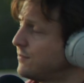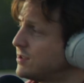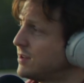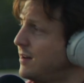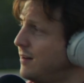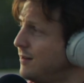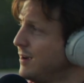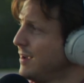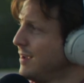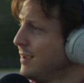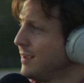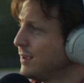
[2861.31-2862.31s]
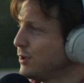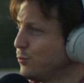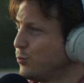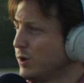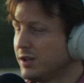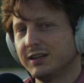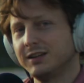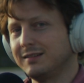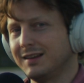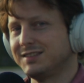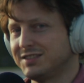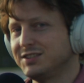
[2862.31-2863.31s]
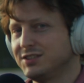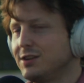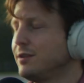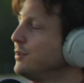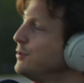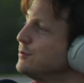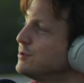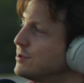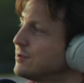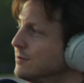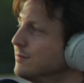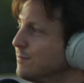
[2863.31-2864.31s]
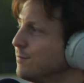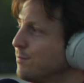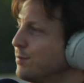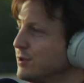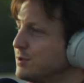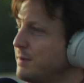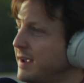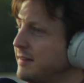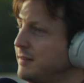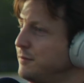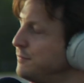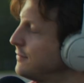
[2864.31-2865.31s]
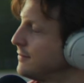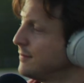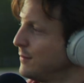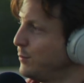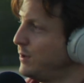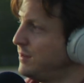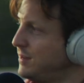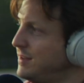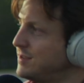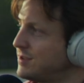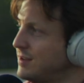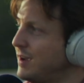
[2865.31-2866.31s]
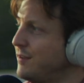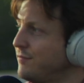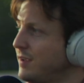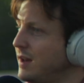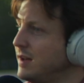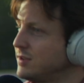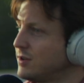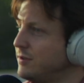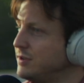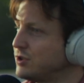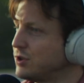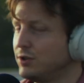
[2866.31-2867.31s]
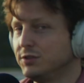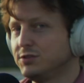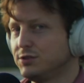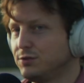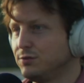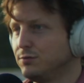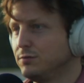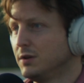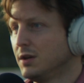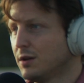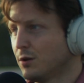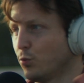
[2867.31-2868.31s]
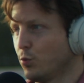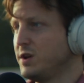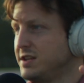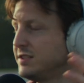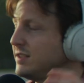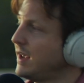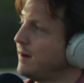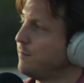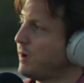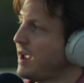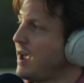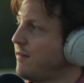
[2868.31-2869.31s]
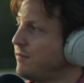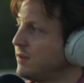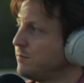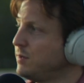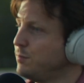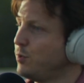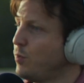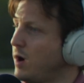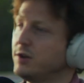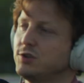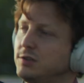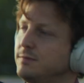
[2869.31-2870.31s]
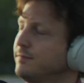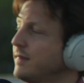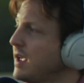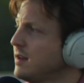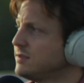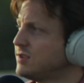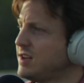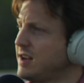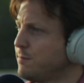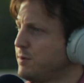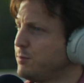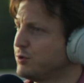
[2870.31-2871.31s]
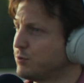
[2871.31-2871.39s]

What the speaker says: So it's easy to lose perspective with this stuff, and it's always good to reset by having people watch it and seeing people's